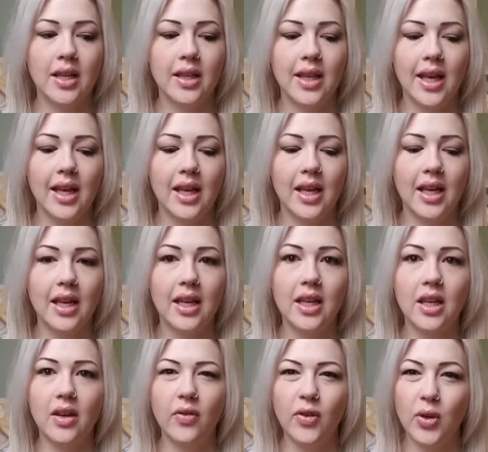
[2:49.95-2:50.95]
that
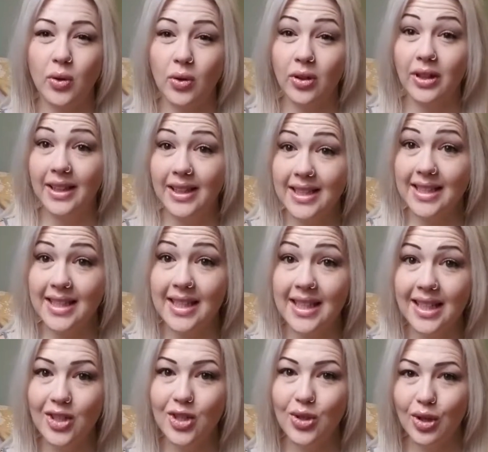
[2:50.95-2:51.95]
if you're
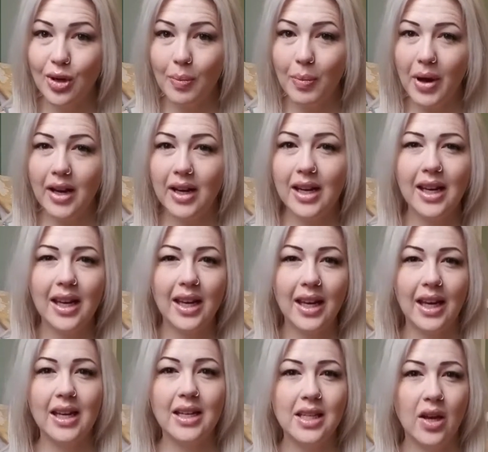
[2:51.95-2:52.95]
listening to your body,
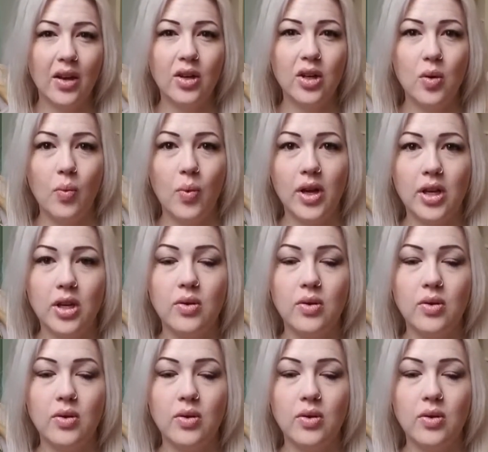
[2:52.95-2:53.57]
it can tell you what